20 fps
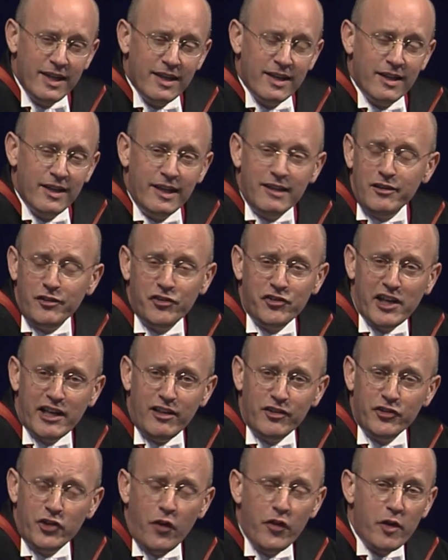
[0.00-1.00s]

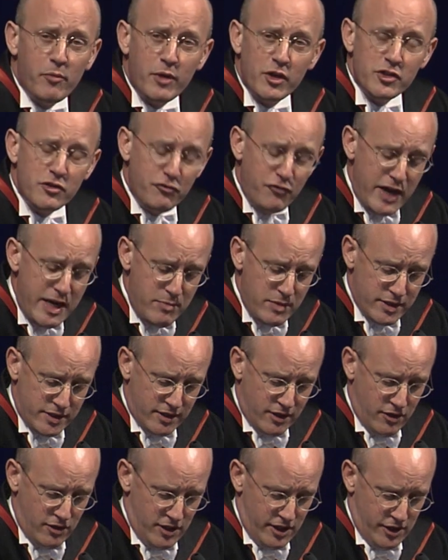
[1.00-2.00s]
Hillsdale's not the most famous
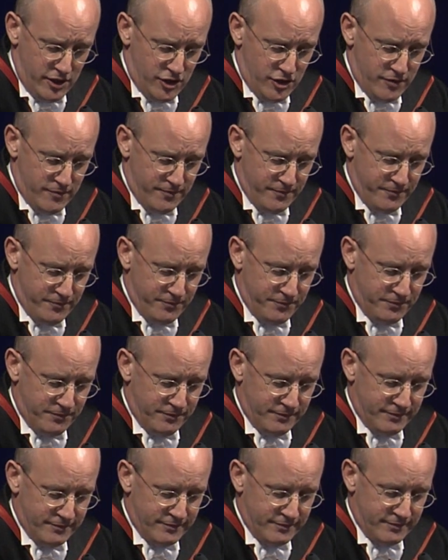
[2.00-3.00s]
college,
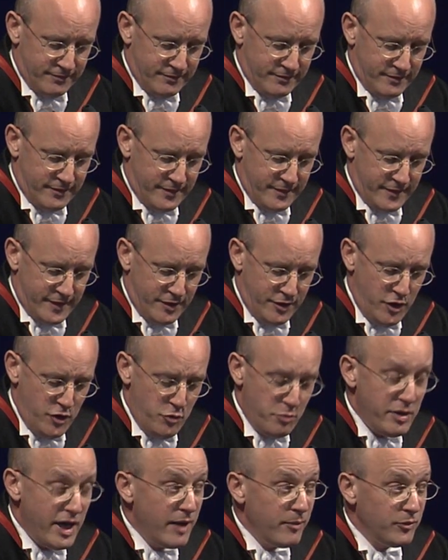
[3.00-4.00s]
though
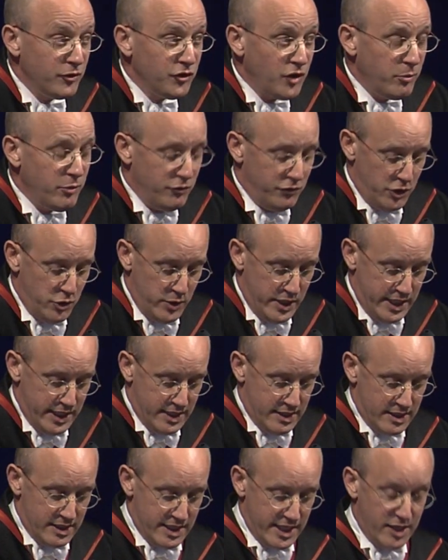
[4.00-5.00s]
perhaps some of you here
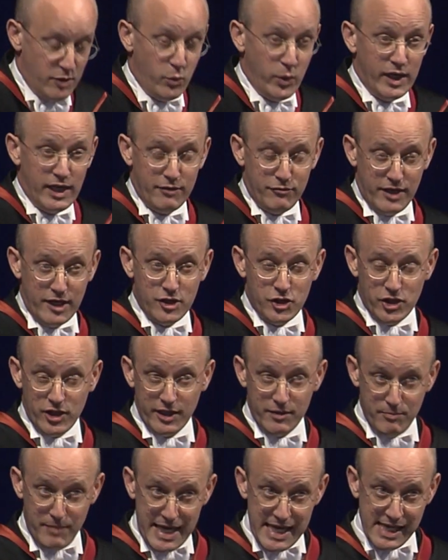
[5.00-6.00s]
today will
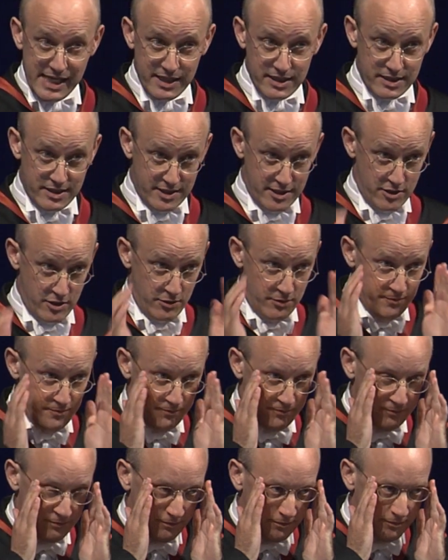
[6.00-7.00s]
eventually make it so
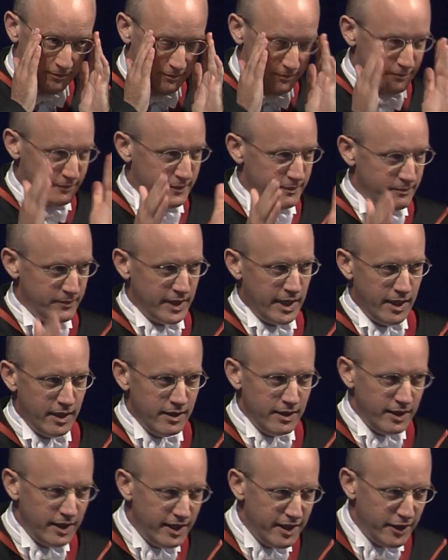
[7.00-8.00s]

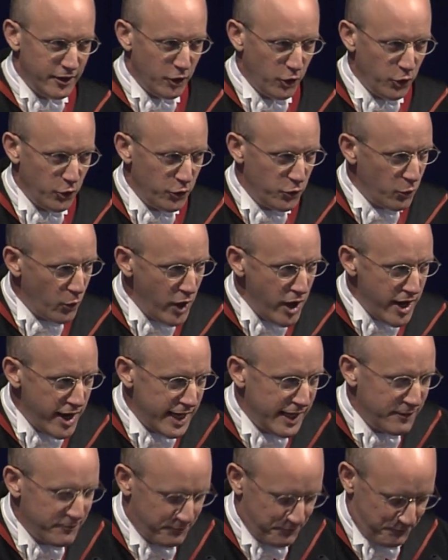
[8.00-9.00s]
in a good way.